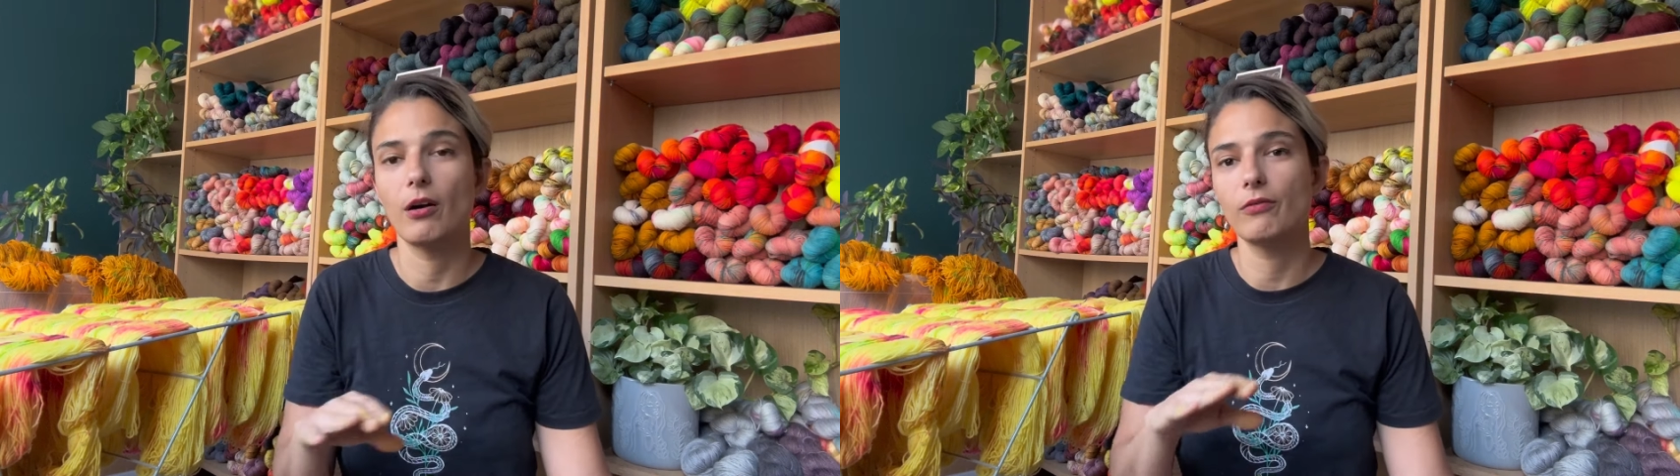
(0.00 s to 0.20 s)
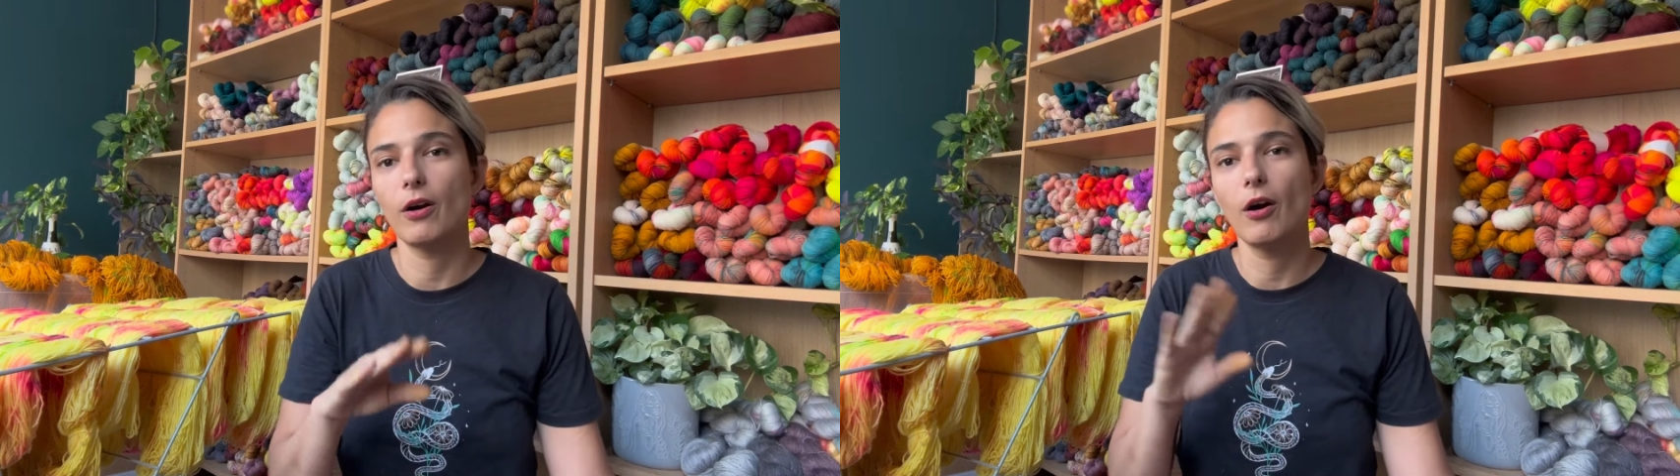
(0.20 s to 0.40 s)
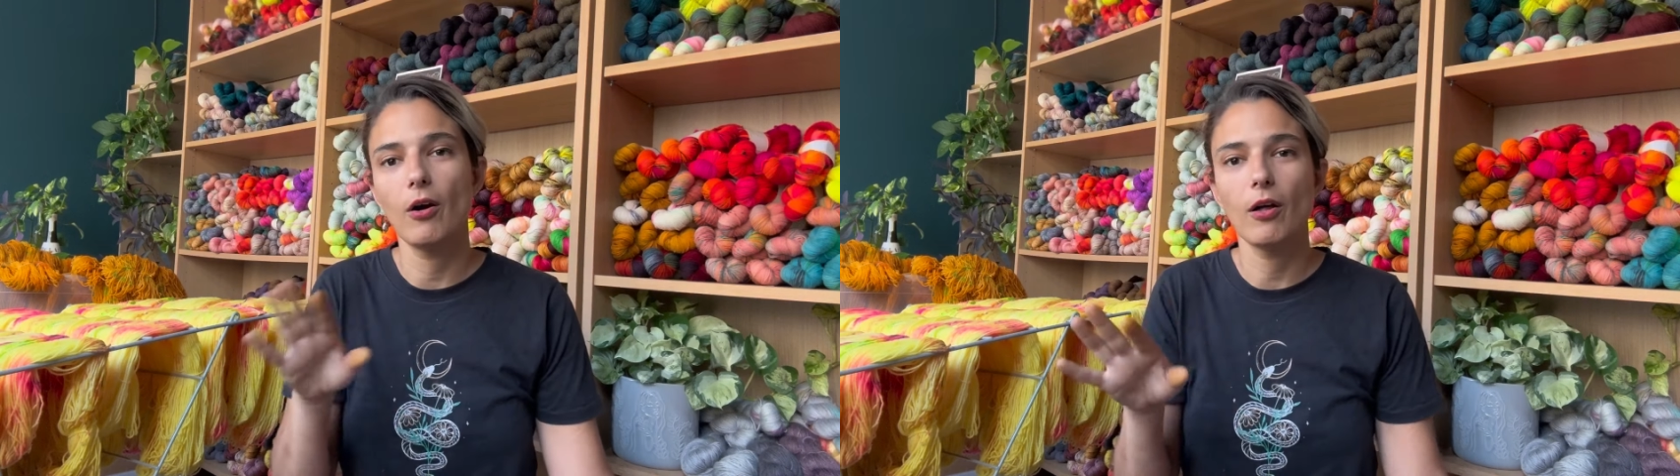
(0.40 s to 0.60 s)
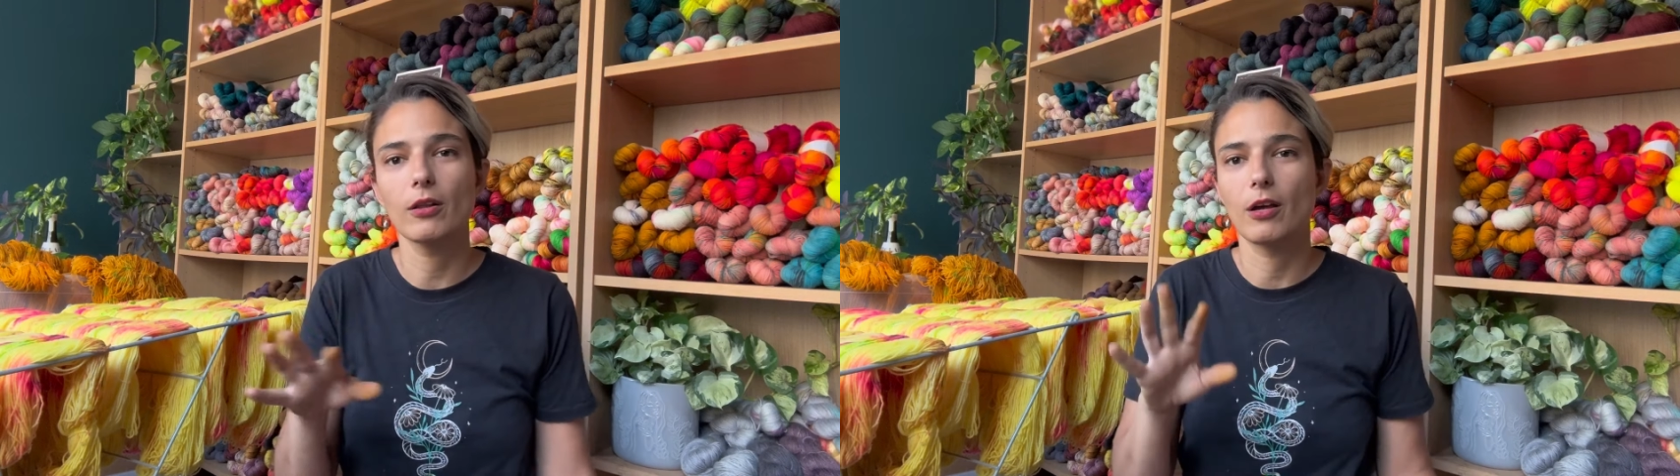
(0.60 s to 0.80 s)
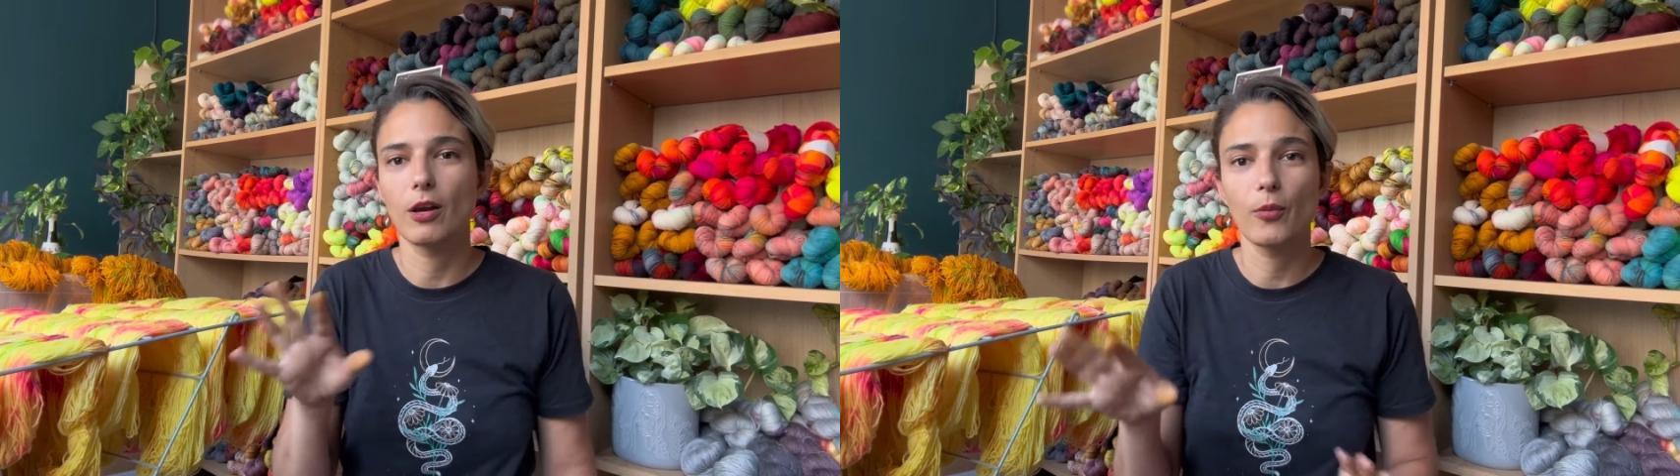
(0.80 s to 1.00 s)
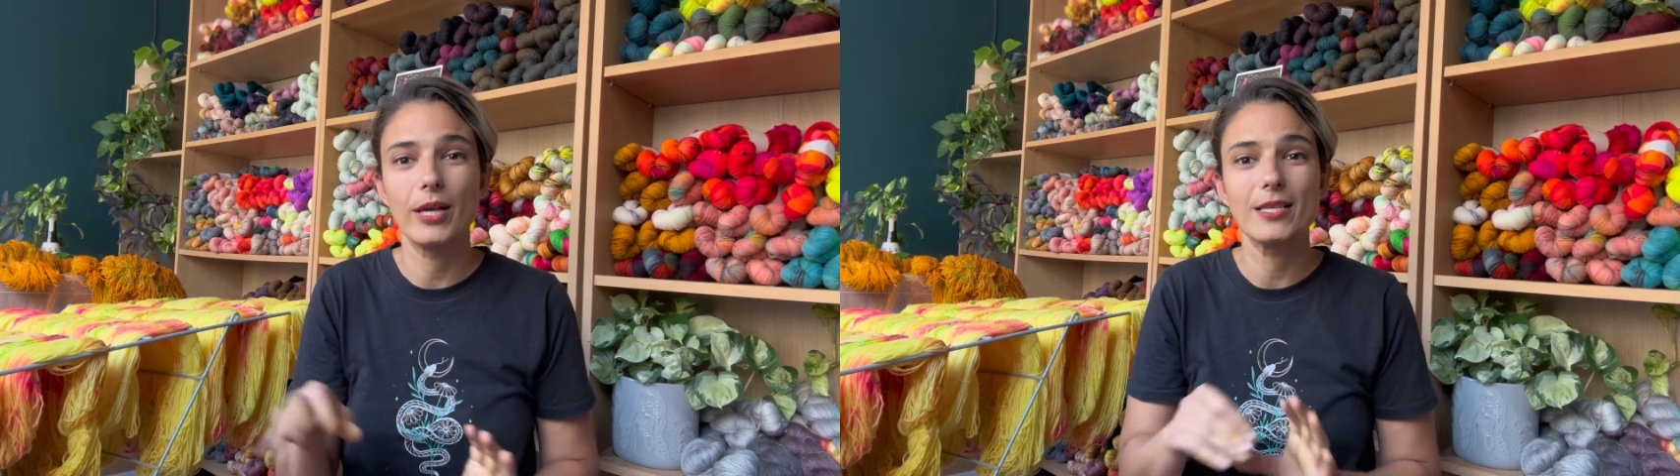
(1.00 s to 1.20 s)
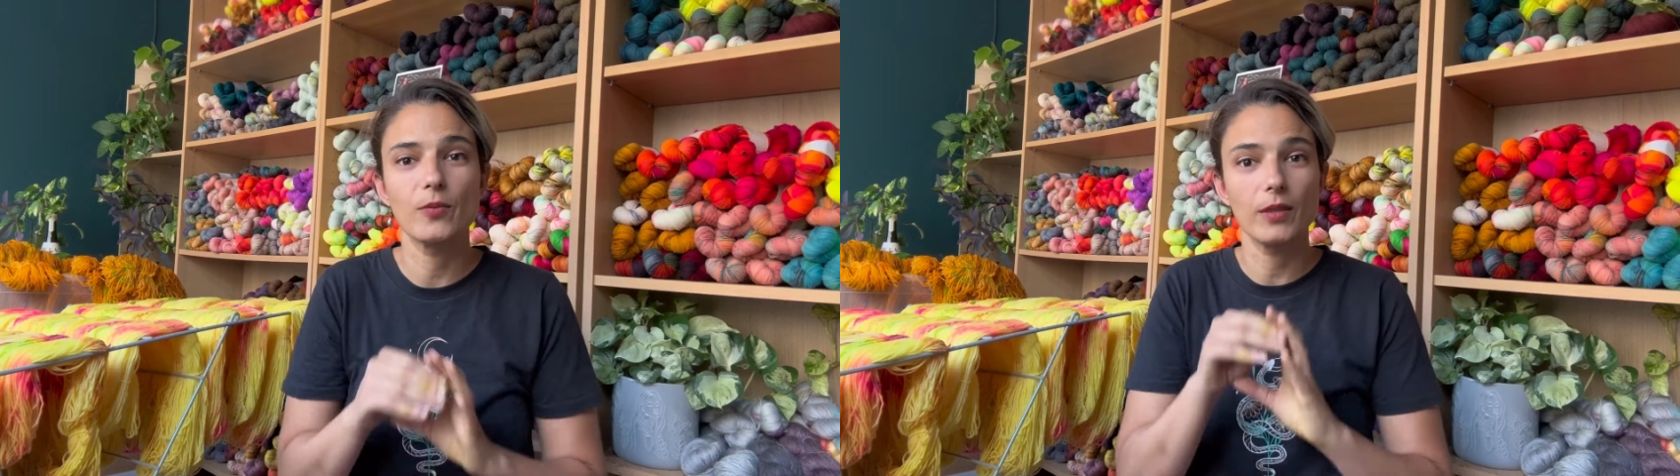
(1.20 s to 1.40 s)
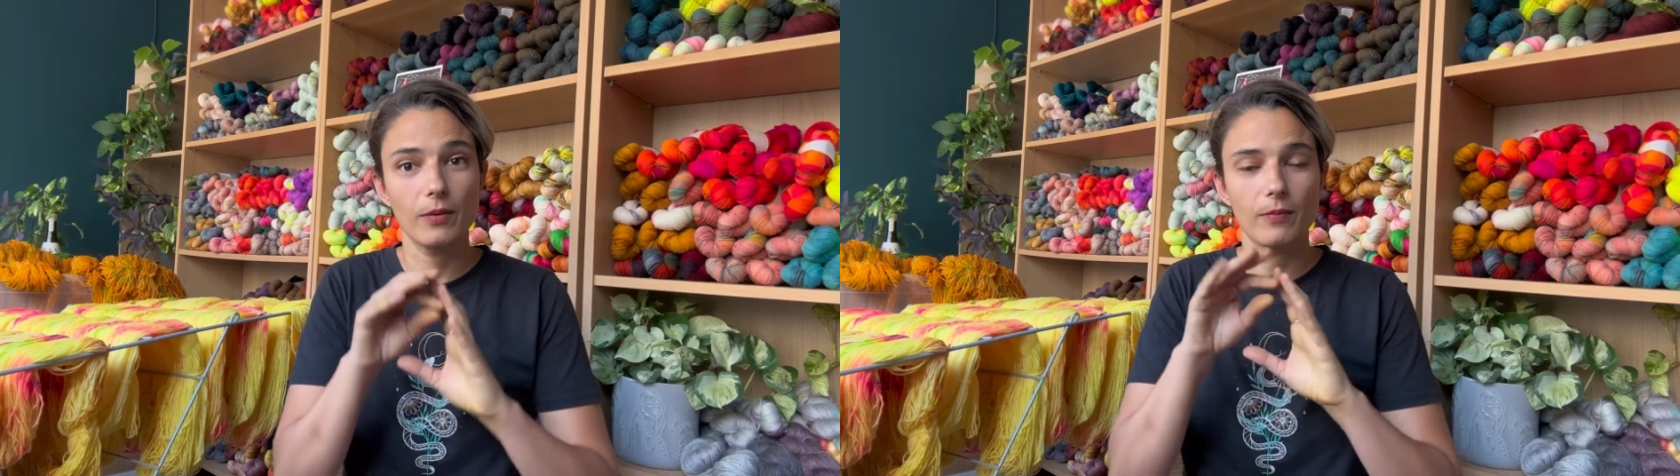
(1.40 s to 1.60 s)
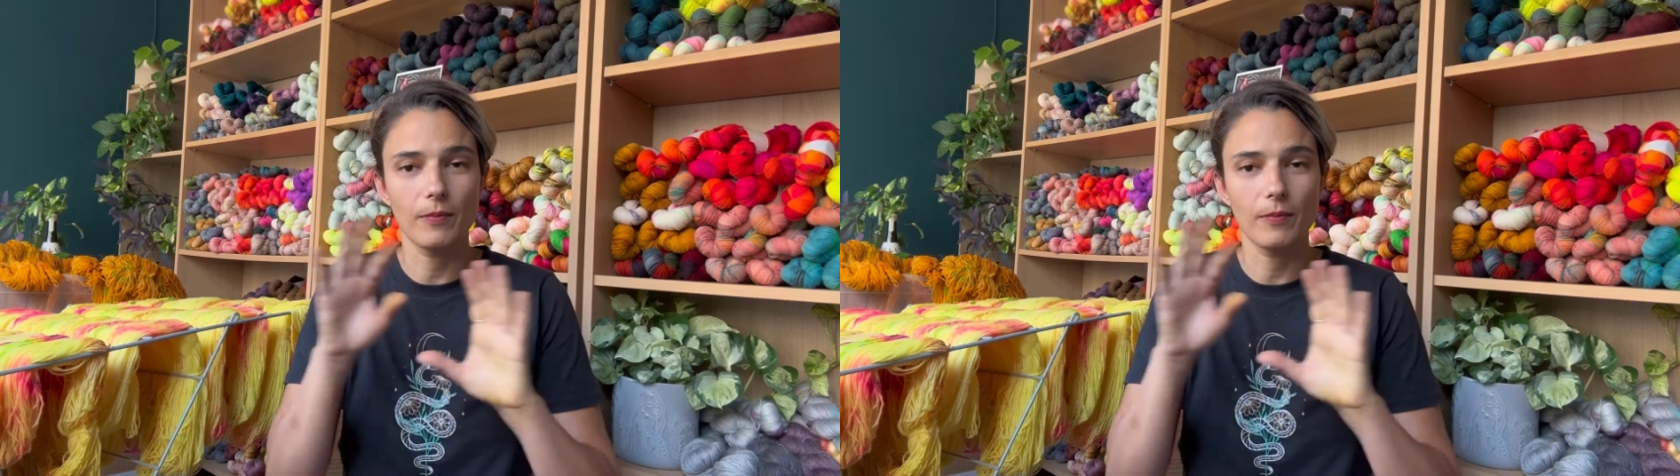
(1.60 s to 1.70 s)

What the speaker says: of all colorways with